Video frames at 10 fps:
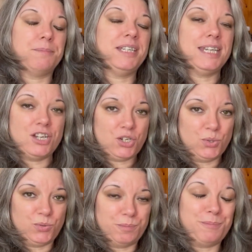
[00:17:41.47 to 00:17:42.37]

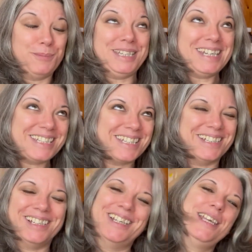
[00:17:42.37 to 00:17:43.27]

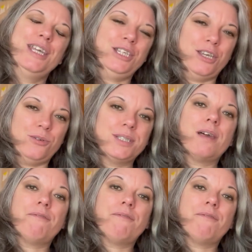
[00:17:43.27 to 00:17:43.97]
medicinal use,